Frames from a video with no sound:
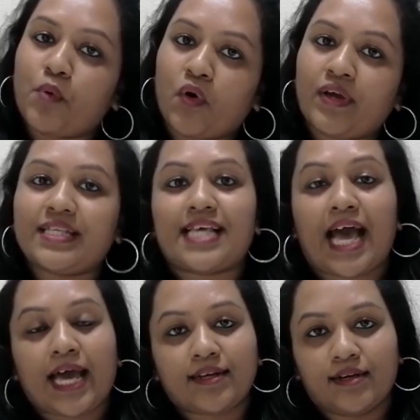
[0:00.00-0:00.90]
boys
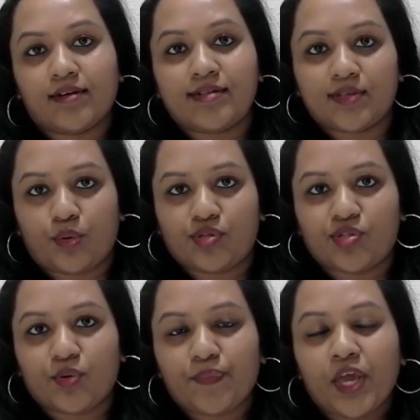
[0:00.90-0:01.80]
and girls
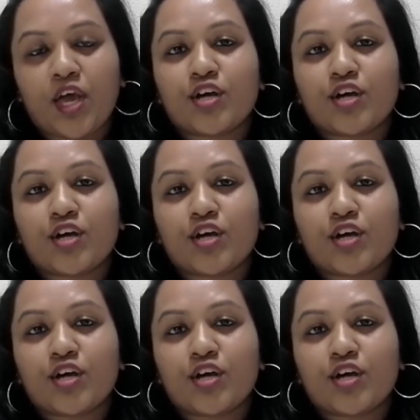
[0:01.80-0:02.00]
also.